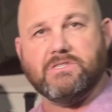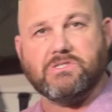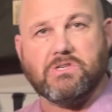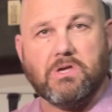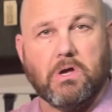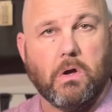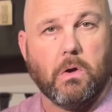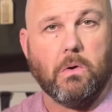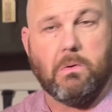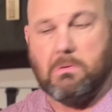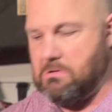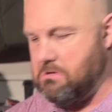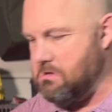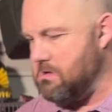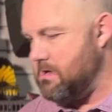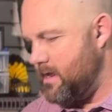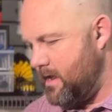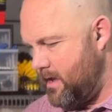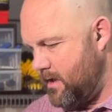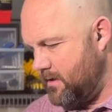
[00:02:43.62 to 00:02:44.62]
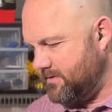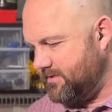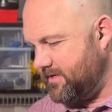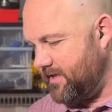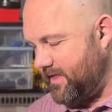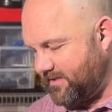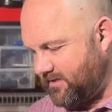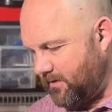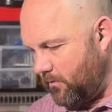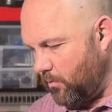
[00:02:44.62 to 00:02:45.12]
So I'd say
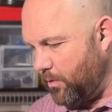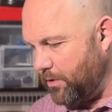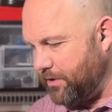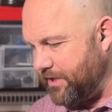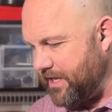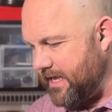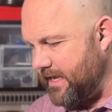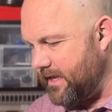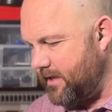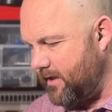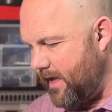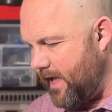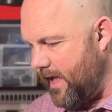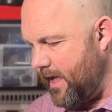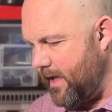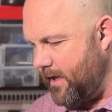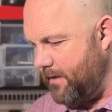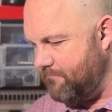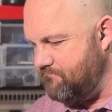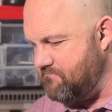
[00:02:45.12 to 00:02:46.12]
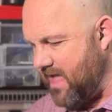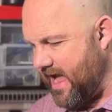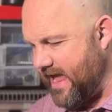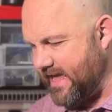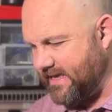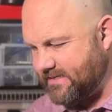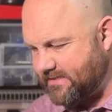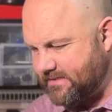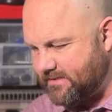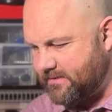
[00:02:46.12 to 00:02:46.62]
that's a really
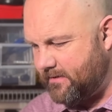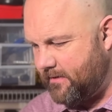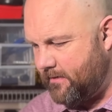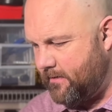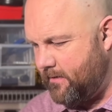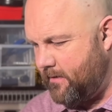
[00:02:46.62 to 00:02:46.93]
nice